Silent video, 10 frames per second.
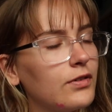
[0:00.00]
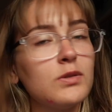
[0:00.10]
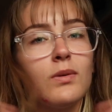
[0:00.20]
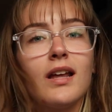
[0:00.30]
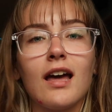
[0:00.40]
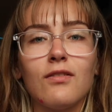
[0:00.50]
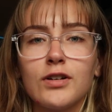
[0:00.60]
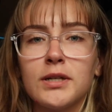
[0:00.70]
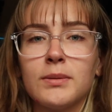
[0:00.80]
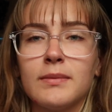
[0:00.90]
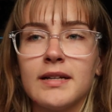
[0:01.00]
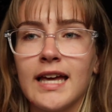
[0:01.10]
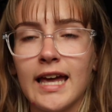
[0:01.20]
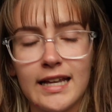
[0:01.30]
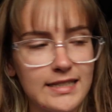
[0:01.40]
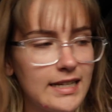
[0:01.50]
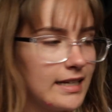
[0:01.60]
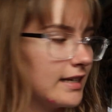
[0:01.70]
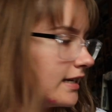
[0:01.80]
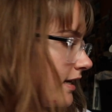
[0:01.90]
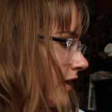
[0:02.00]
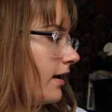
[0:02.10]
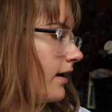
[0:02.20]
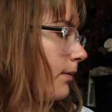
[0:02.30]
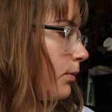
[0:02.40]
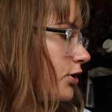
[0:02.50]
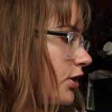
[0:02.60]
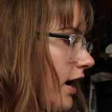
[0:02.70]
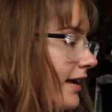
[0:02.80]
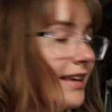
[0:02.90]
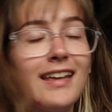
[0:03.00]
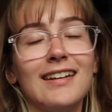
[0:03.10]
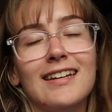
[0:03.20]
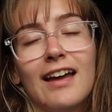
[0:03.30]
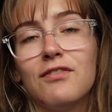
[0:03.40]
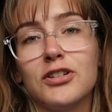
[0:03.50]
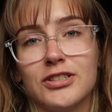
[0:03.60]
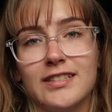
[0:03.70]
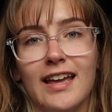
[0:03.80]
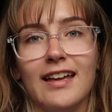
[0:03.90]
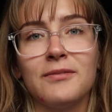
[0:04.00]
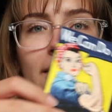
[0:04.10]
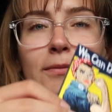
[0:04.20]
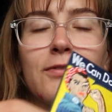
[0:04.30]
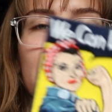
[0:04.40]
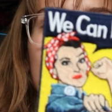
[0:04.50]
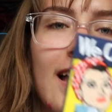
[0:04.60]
first what I got from Cantigny, um, which I can never say. Um, first